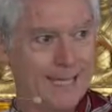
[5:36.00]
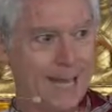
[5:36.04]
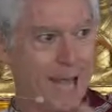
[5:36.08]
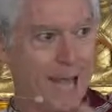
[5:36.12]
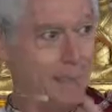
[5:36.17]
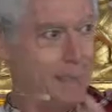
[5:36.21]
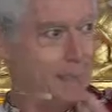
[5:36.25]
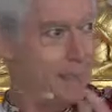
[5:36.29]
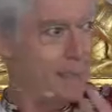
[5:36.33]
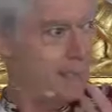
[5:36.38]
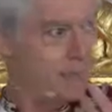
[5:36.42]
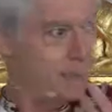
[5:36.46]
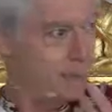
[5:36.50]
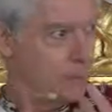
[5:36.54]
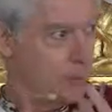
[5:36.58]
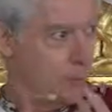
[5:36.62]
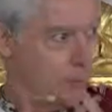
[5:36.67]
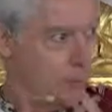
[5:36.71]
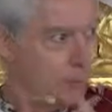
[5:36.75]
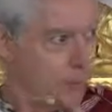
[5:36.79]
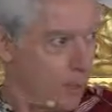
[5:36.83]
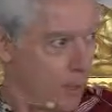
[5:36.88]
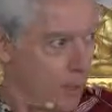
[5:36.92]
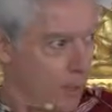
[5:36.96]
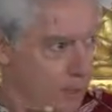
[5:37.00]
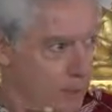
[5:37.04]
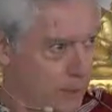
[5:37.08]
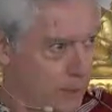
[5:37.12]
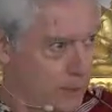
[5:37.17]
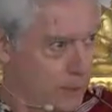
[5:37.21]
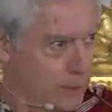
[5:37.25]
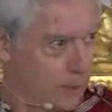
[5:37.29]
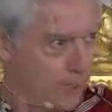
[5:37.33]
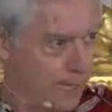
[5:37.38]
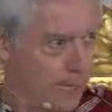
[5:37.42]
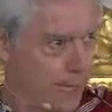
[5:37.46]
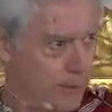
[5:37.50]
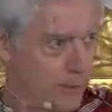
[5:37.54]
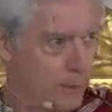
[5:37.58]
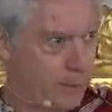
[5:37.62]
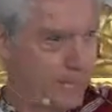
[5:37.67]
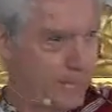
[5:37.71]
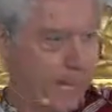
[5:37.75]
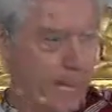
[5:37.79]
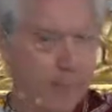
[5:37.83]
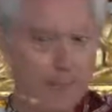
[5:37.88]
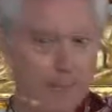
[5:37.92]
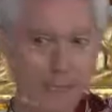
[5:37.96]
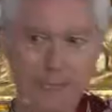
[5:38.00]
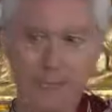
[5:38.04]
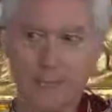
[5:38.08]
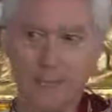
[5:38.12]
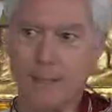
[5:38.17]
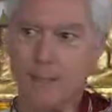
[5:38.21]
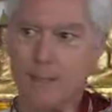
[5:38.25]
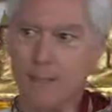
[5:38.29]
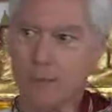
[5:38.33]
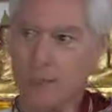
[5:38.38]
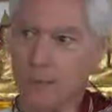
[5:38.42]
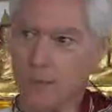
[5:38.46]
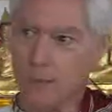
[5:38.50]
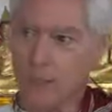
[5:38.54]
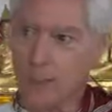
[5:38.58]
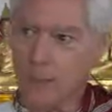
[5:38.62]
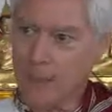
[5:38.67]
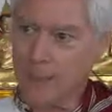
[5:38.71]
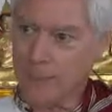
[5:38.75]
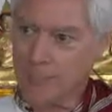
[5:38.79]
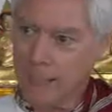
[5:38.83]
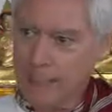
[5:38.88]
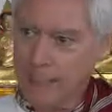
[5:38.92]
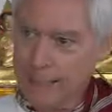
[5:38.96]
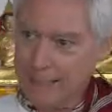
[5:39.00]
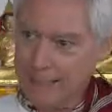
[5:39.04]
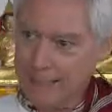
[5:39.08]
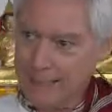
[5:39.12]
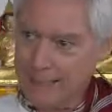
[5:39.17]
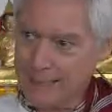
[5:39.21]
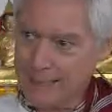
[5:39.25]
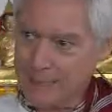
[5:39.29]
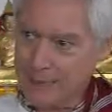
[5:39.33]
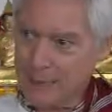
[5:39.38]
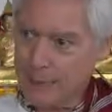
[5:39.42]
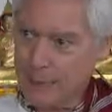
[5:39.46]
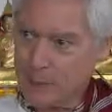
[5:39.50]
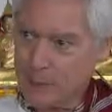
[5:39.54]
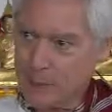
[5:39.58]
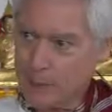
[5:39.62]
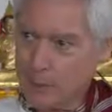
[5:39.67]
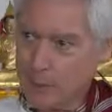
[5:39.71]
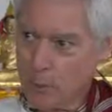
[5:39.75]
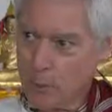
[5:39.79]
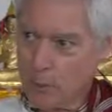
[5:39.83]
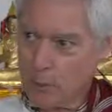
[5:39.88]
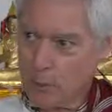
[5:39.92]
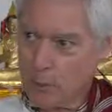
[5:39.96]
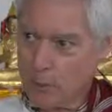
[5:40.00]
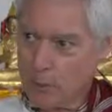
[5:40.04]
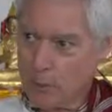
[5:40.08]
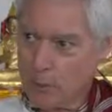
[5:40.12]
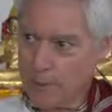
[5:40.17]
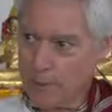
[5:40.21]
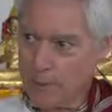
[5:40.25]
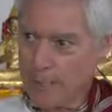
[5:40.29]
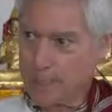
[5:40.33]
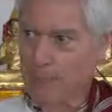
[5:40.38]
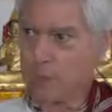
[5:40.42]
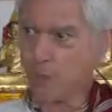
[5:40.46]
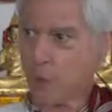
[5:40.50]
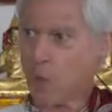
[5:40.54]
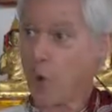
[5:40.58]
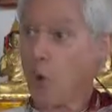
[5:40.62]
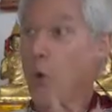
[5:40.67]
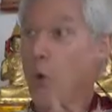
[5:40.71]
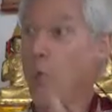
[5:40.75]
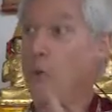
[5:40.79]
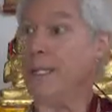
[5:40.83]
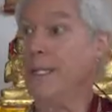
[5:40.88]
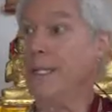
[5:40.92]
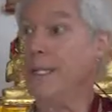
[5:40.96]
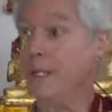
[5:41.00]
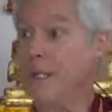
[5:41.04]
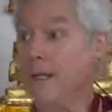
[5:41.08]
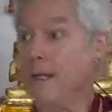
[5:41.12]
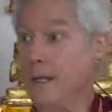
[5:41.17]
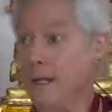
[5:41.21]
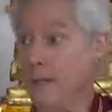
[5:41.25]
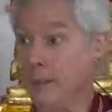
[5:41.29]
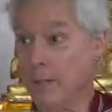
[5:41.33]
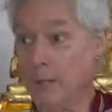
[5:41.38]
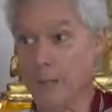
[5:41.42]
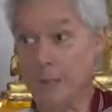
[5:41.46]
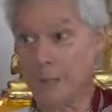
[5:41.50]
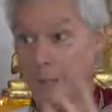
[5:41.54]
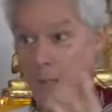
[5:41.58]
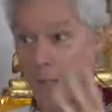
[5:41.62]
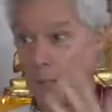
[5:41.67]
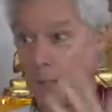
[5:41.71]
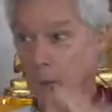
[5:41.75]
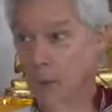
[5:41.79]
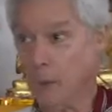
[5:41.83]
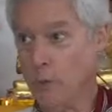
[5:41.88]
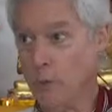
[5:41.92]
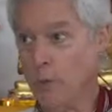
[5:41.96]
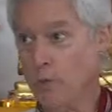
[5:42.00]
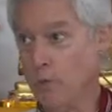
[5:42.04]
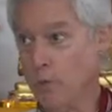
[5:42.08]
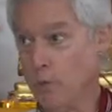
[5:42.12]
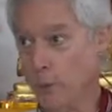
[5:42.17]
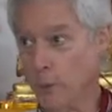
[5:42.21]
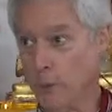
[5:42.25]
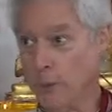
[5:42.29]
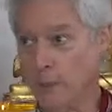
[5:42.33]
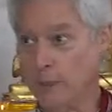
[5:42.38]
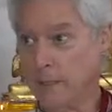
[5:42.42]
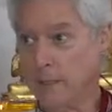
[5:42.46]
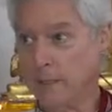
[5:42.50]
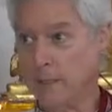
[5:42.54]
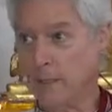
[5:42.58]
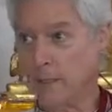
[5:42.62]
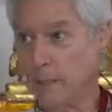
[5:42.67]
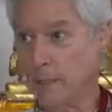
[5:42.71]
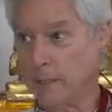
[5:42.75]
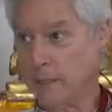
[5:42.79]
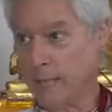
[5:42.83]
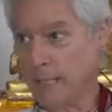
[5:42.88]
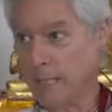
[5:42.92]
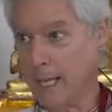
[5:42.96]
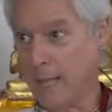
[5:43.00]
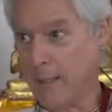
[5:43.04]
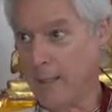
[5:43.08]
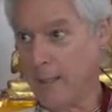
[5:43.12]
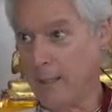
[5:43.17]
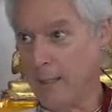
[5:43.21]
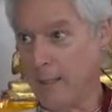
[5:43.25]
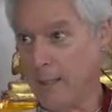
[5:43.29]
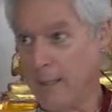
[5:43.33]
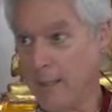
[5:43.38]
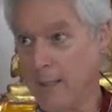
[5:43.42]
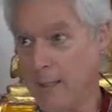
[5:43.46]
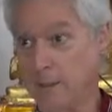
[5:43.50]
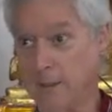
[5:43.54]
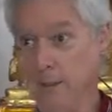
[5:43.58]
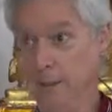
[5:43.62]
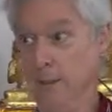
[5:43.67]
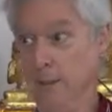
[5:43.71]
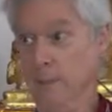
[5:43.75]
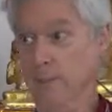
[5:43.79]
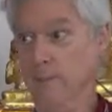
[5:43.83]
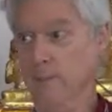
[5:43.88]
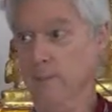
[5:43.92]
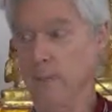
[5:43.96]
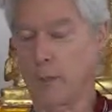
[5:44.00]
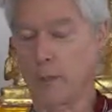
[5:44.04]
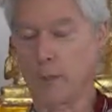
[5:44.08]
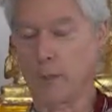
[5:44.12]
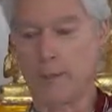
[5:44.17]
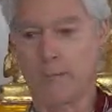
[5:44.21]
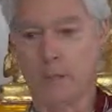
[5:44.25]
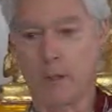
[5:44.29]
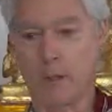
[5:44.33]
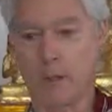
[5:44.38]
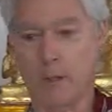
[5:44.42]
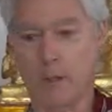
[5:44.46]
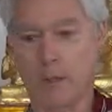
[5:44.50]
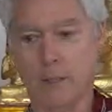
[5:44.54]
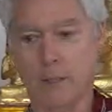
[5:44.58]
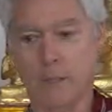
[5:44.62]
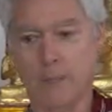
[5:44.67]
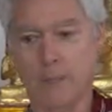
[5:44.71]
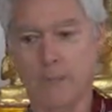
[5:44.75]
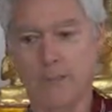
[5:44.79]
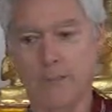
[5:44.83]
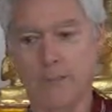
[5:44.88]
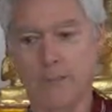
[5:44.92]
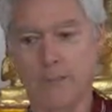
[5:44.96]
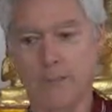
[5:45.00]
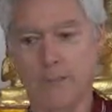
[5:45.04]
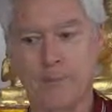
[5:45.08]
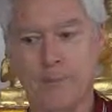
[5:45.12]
tapping into one's heart's desire, tapping into the deepest motivation that is already there, not something you learn from Buddhism or Christianity or modern psychology.